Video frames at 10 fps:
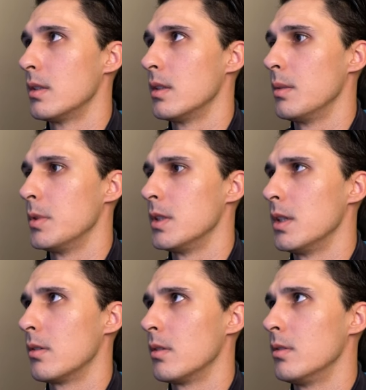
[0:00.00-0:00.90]
let me see how
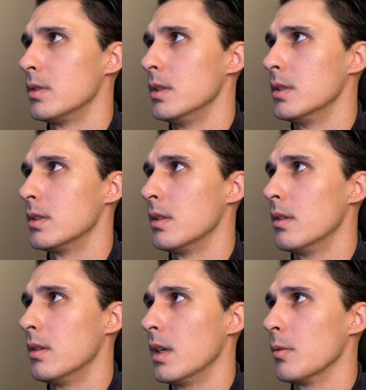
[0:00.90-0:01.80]
close it is to the
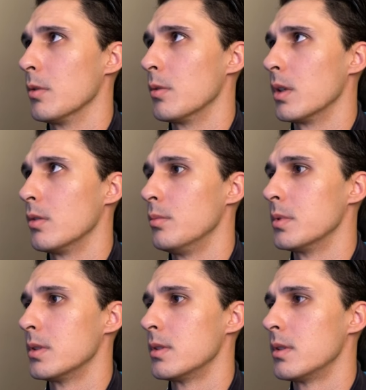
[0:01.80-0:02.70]
light real quick. Oops.
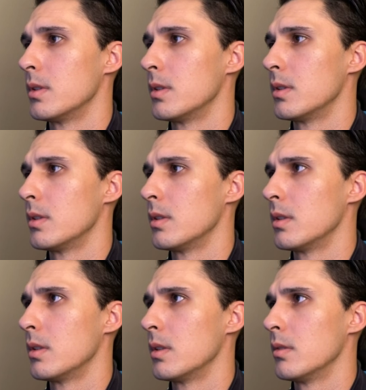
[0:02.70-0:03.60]

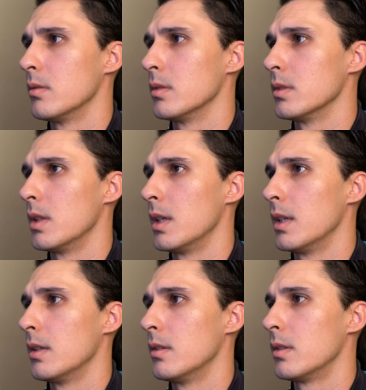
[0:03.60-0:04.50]
What's the light at?
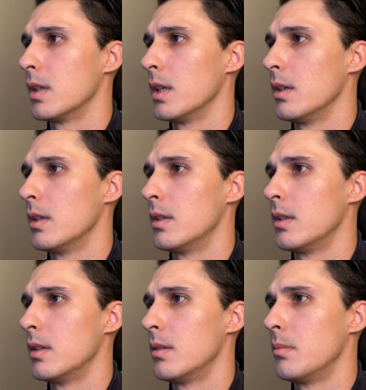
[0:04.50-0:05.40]
Okay,
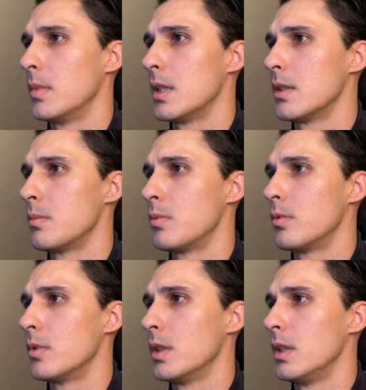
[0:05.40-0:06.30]
that's
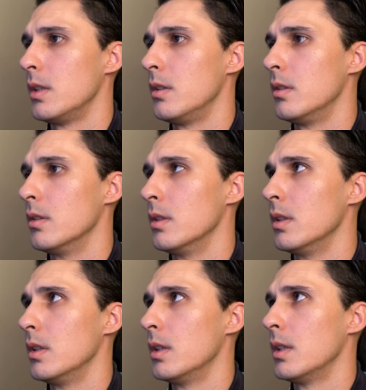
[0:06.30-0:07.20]
pretty good.
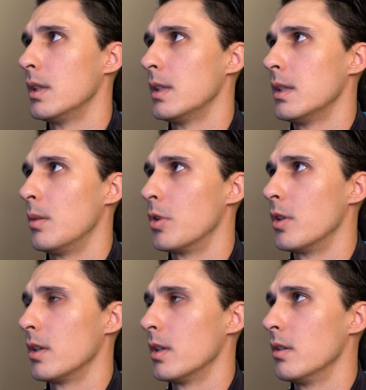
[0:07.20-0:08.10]
I'm probably
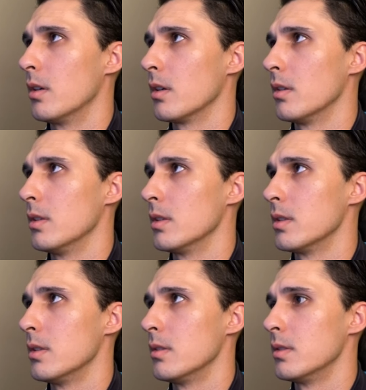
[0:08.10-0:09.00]
going to darken this
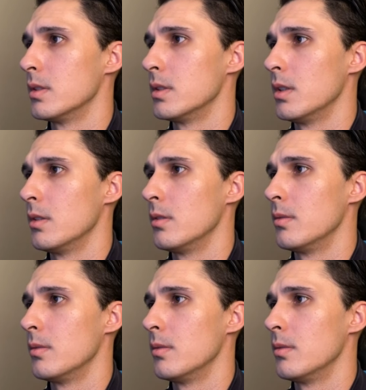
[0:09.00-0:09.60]
though, so